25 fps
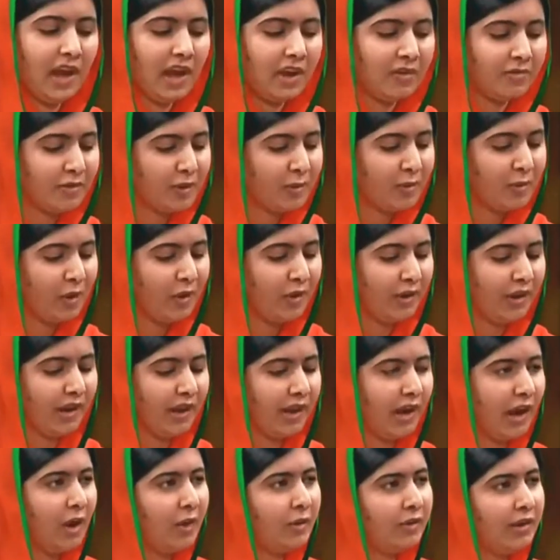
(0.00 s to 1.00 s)
Every
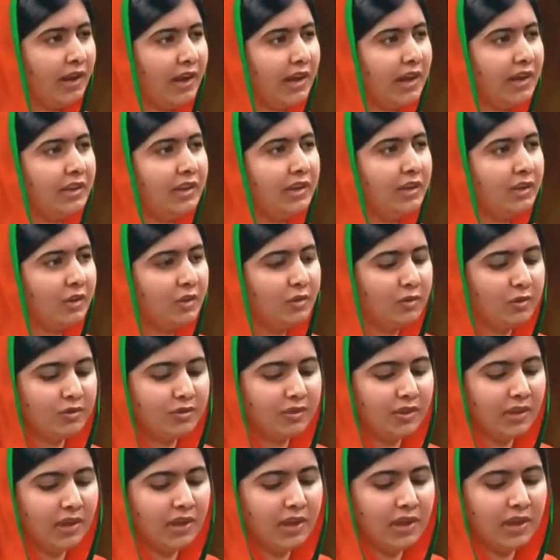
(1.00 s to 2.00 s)
morning I would hear the
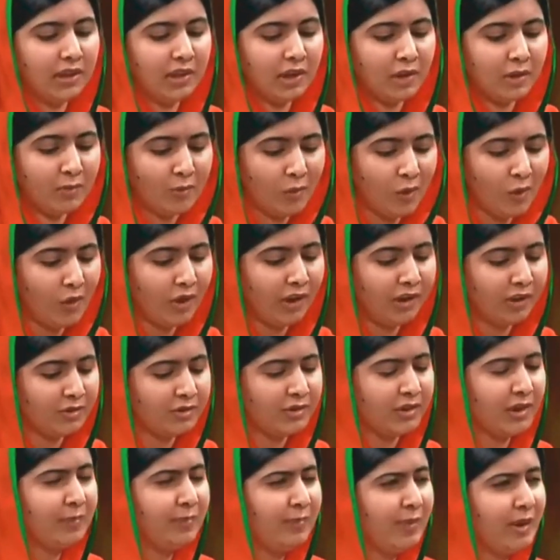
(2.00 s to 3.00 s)
news that more
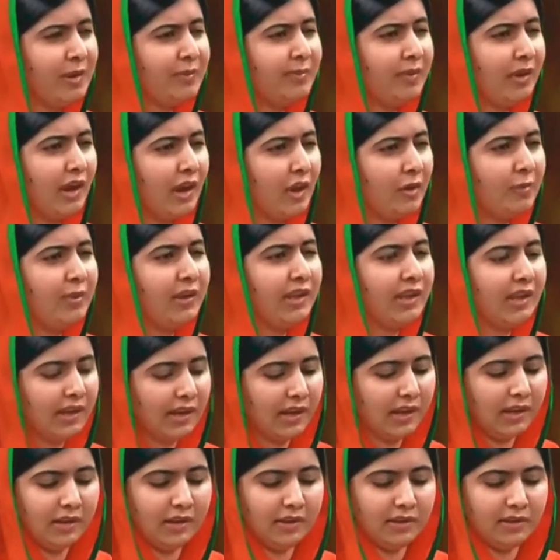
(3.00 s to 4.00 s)
innocent people have been
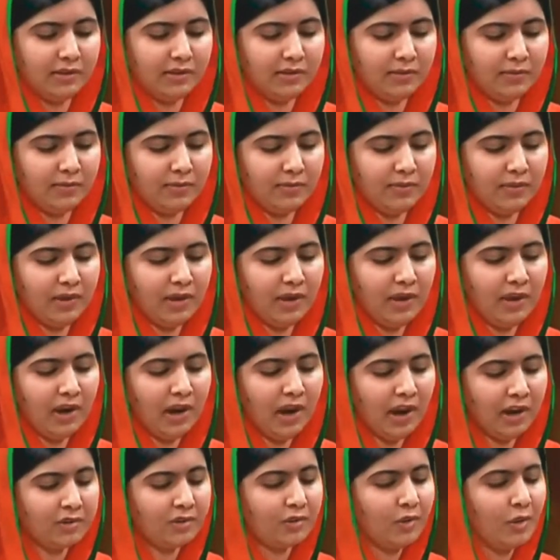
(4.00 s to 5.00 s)
killed.
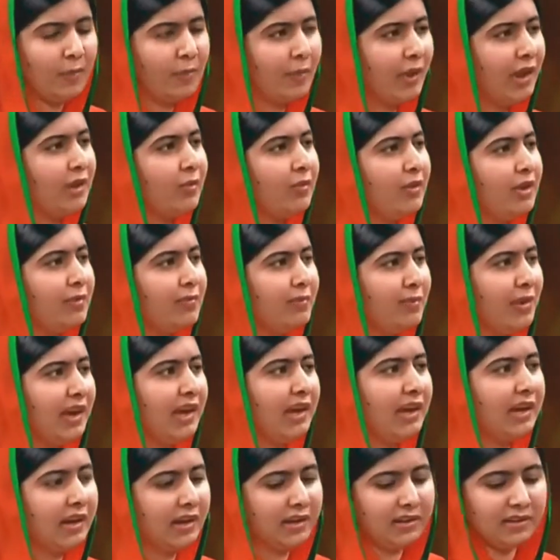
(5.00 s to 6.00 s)
I saw men with
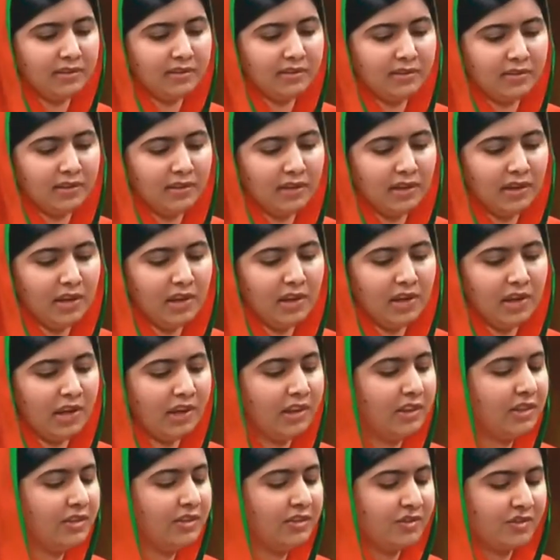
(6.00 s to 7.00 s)
big guns
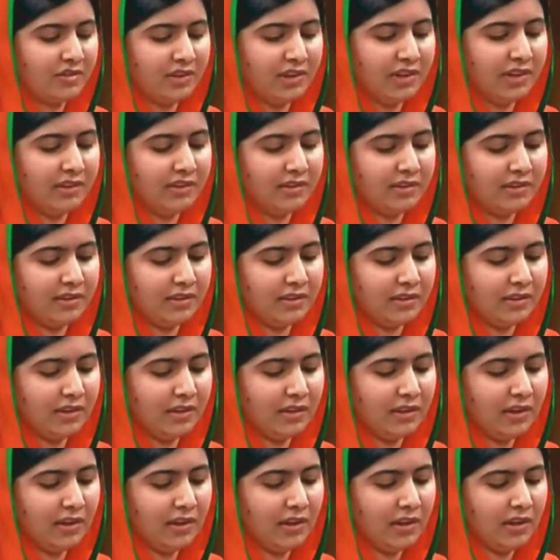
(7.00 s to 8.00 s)
in the streets.
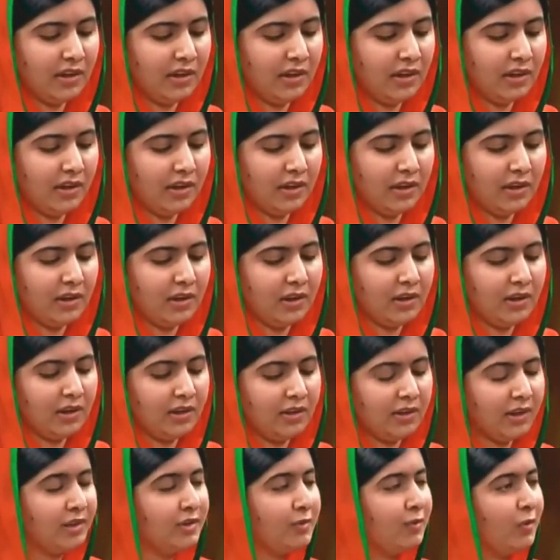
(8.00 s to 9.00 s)

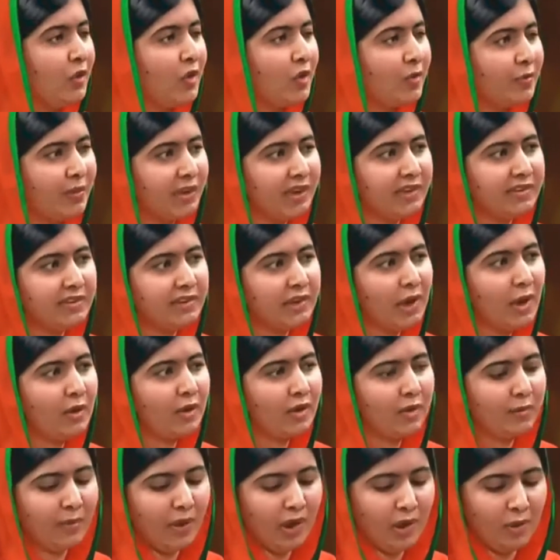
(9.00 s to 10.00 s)
There's more peace now
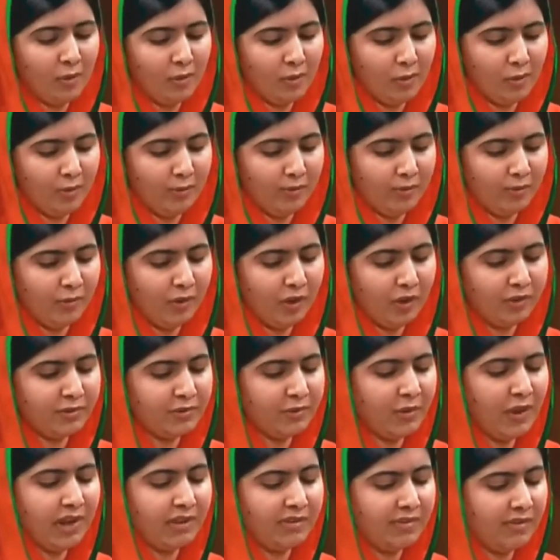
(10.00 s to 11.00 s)
in my home of
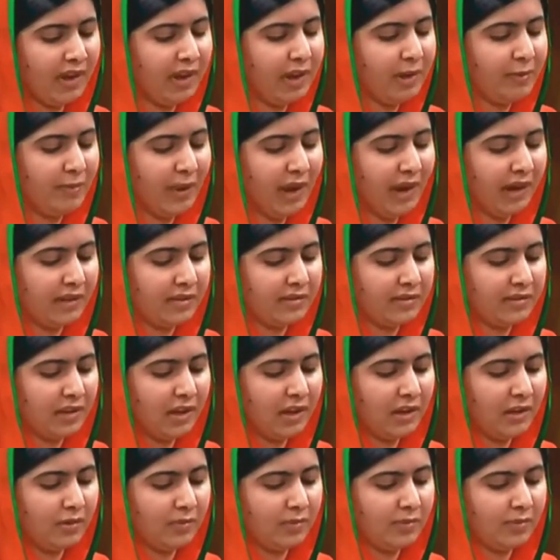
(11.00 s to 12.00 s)
Swat Valley,
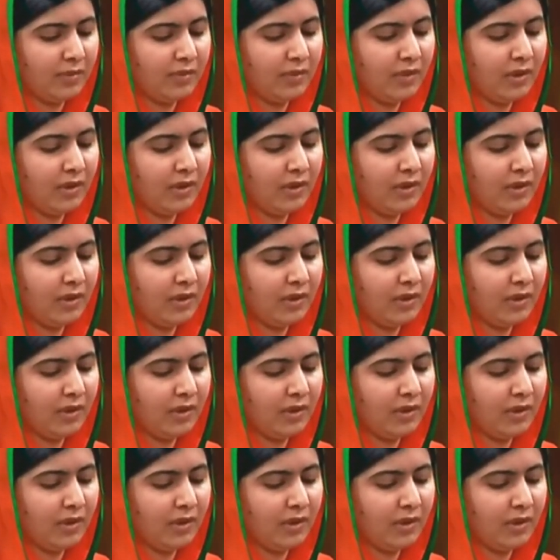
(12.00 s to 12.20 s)
Pakistan.